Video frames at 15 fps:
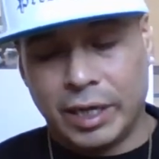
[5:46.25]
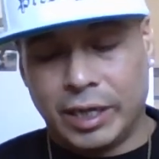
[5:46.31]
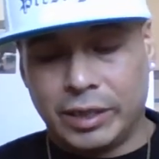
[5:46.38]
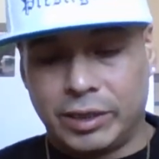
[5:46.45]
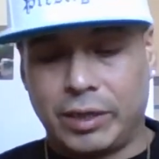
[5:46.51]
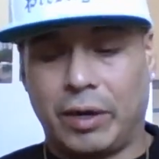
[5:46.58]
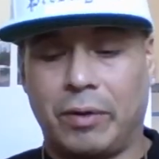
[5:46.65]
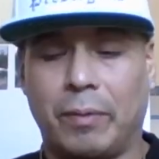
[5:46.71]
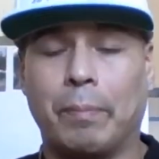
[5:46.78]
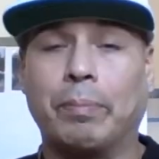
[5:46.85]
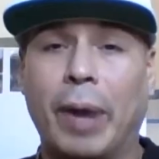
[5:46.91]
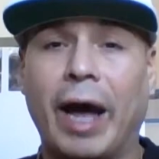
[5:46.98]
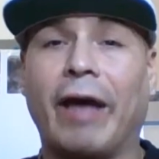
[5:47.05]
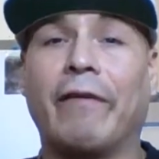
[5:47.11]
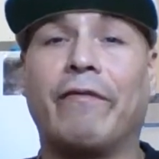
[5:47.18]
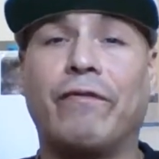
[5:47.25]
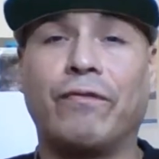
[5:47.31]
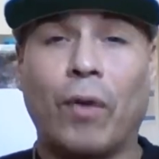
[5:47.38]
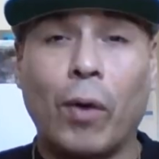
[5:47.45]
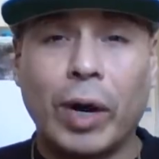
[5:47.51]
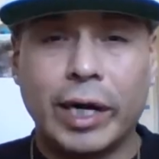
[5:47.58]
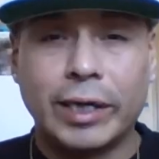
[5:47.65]
So by
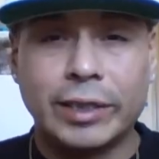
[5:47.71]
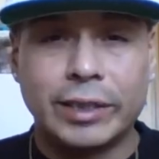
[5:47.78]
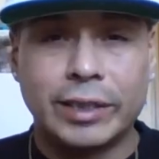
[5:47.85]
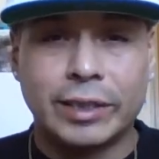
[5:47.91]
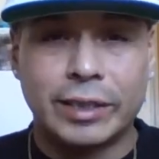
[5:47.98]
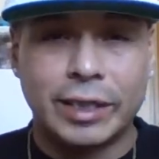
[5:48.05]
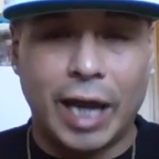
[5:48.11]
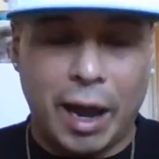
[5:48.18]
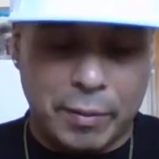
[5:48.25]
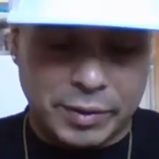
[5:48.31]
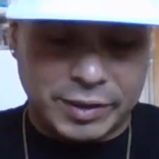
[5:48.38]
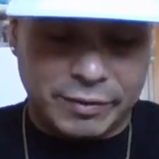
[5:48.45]
force, I was